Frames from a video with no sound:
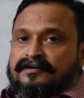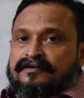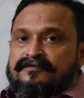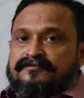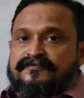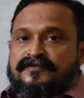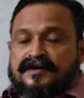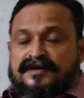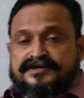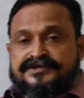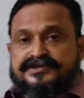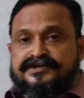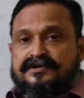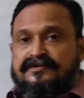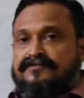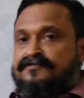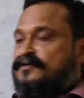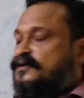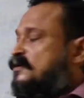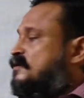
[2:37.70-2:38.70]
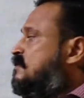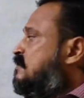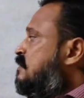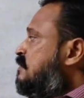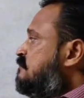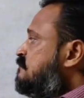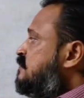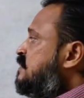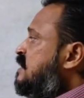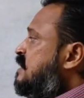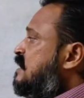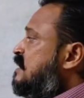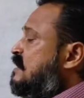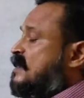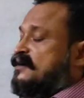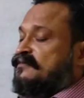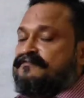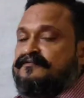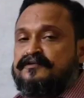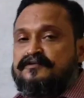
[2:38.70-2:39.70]
first of all, we
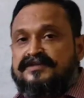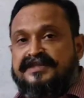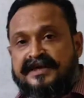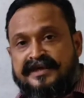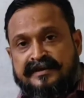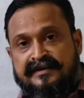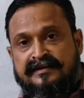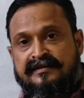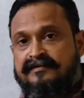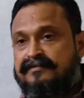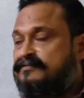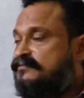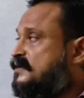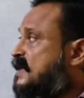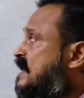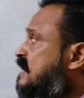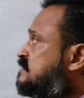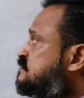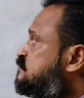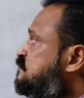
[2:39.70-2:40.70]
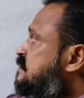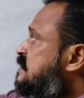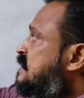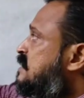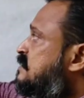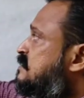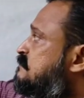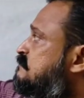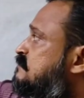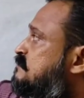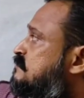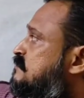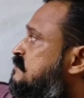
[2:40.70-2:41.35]
will have to then, as we are